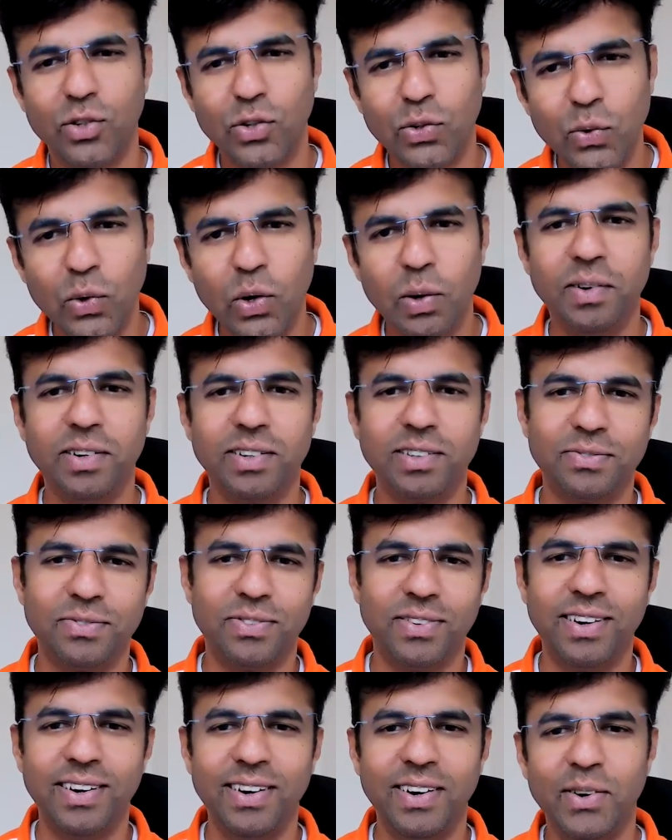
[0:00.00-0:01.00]
2 hours
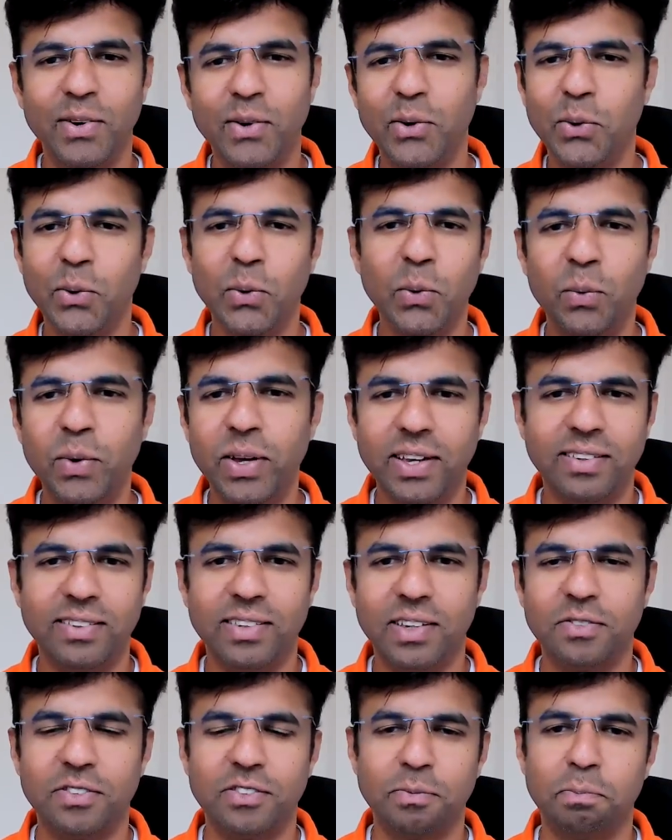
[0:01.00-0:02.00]
for 2 weeks
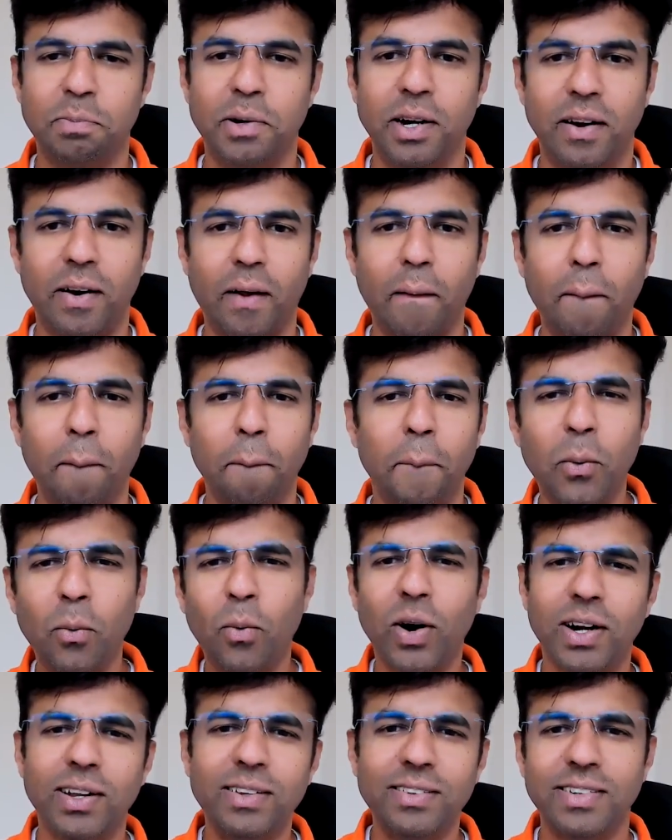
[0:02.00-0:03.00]
of sprint. But
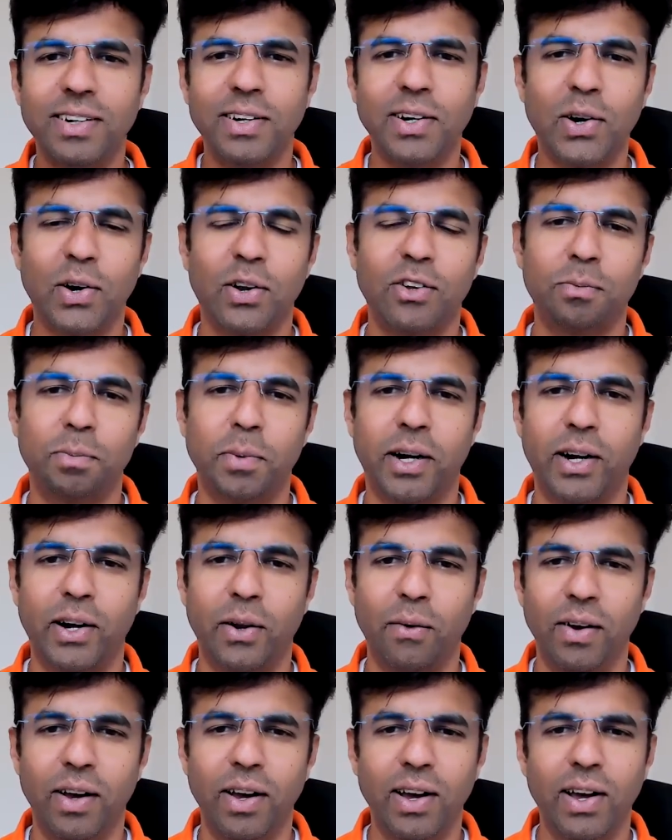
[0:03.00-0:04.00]
what is a
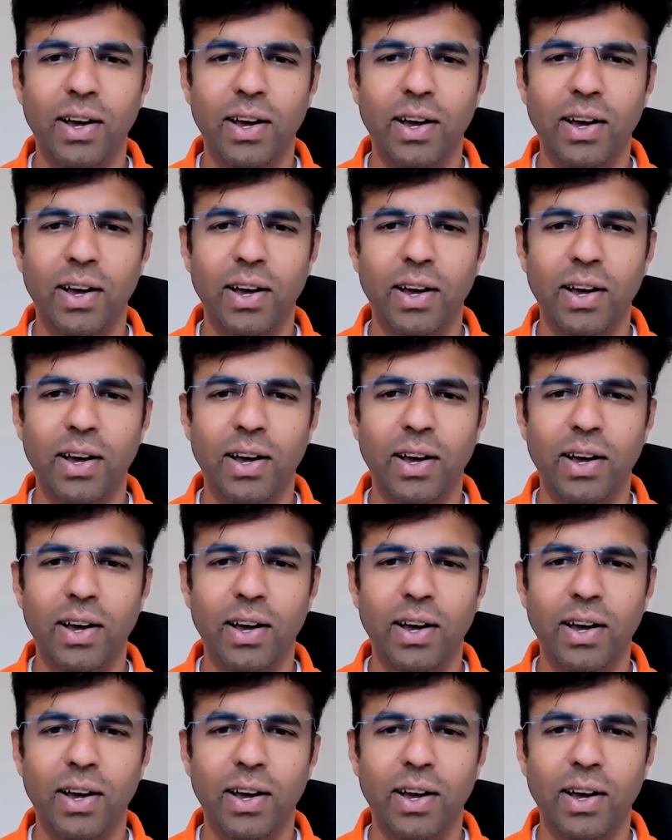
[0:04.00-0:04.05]
retrospective?